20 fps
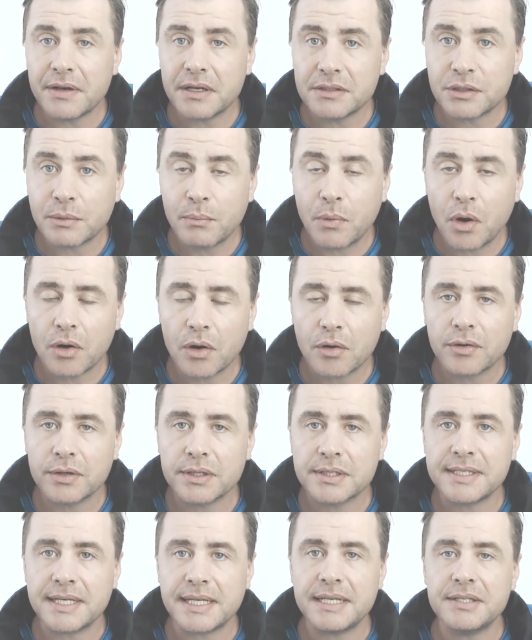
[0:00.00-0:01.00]
in a
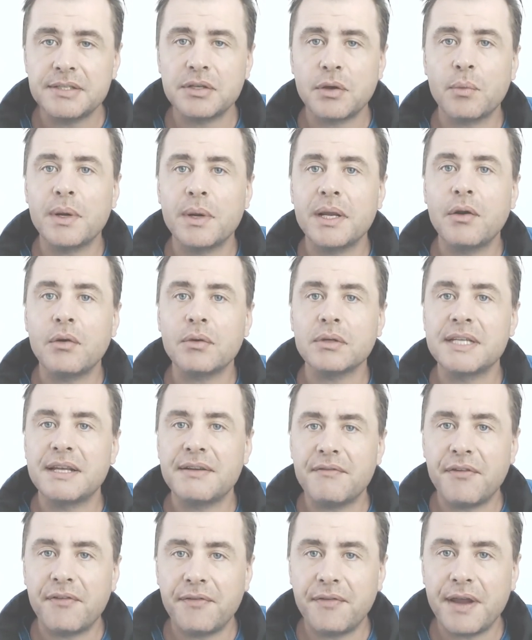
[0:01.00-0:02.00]
democracy, so we're not
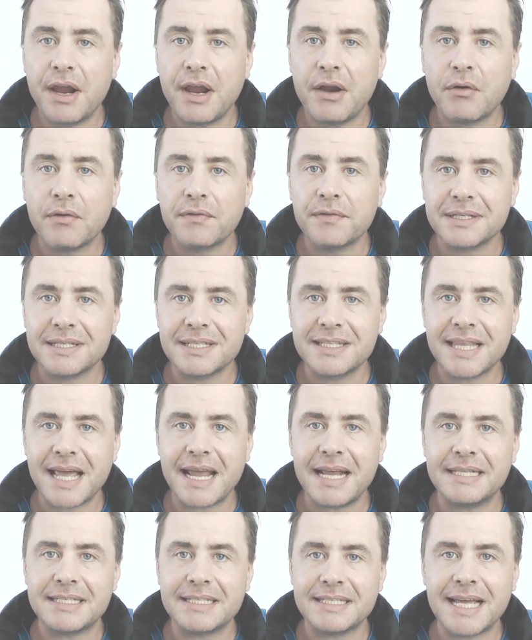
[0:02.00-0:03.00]
in fear of the
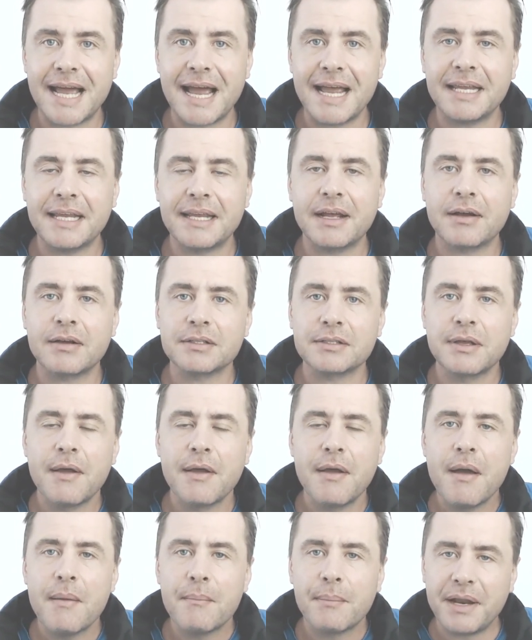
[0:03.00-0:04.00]
state attacking us.
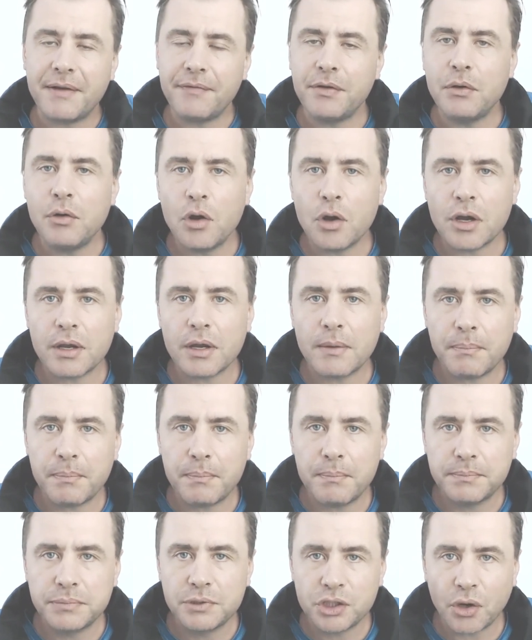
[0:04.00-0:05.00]
But if you look at
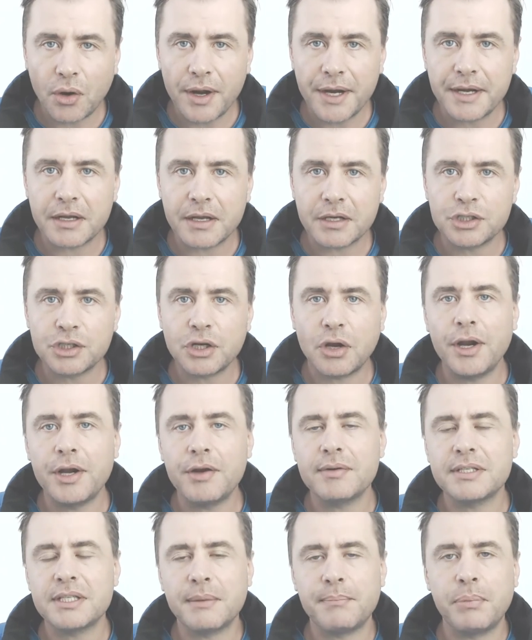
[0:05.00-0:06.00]
China,
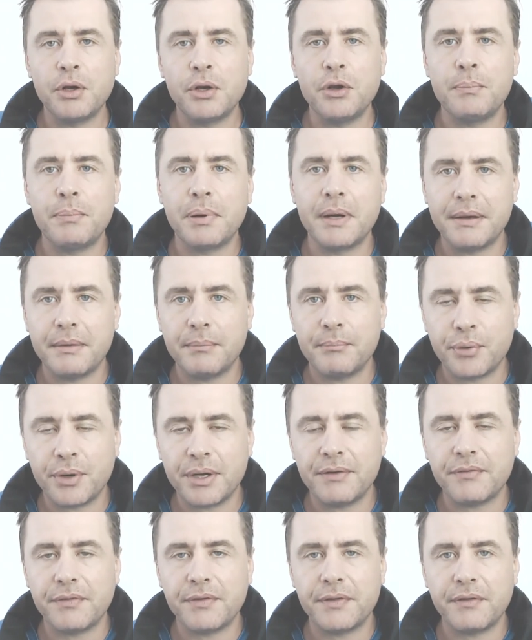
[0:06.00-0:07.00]
China is the
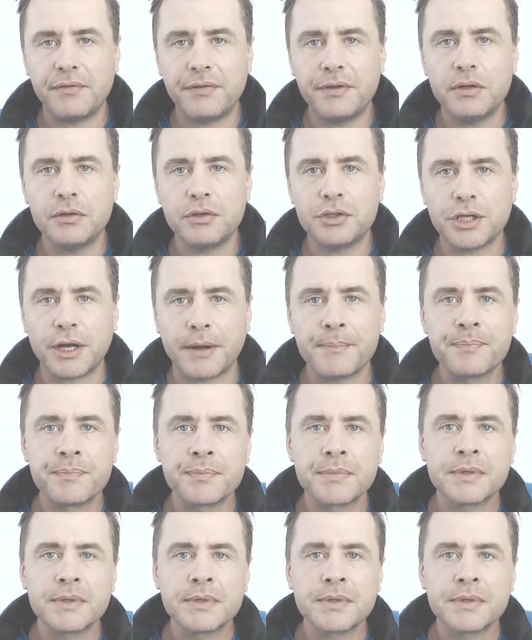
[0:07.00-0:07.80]
blueprint for the future.